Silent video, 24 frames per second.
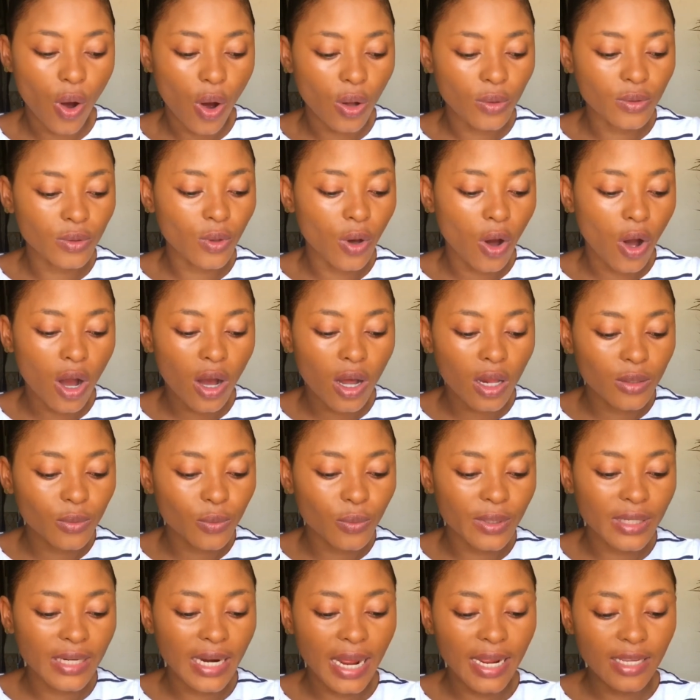All
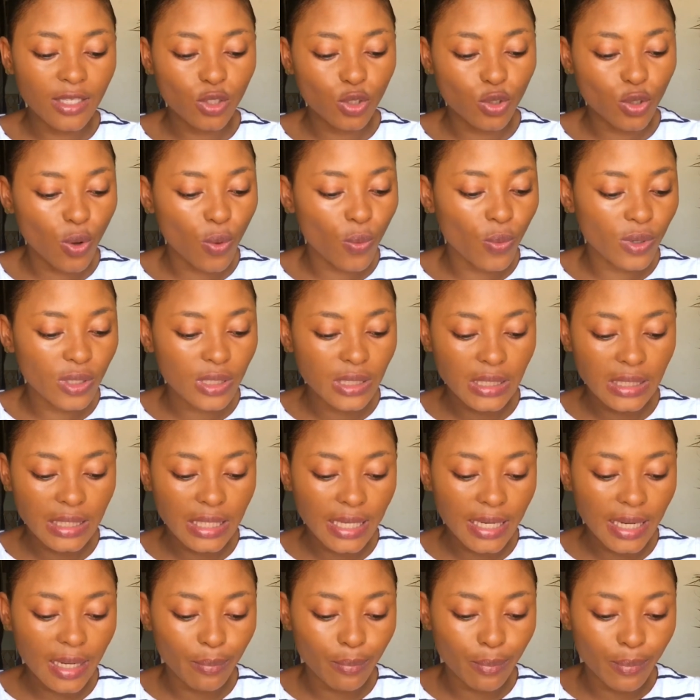what I saw was
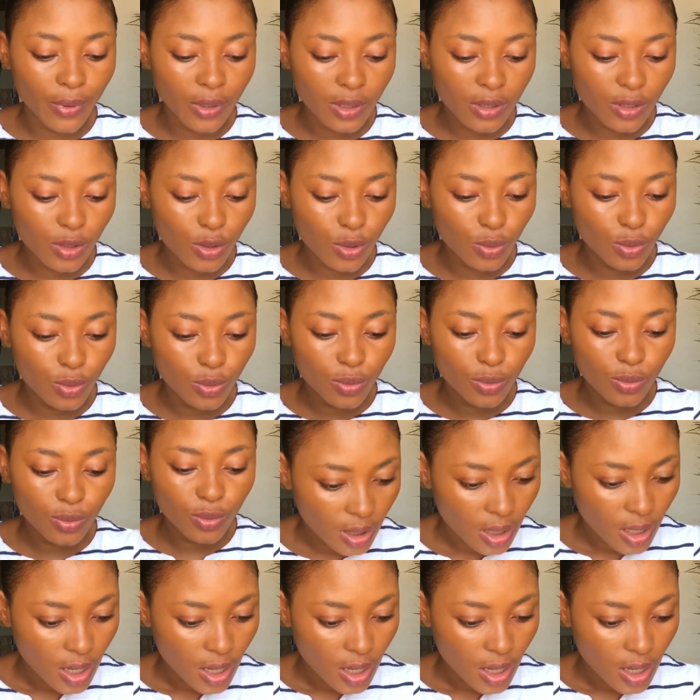in a bottle.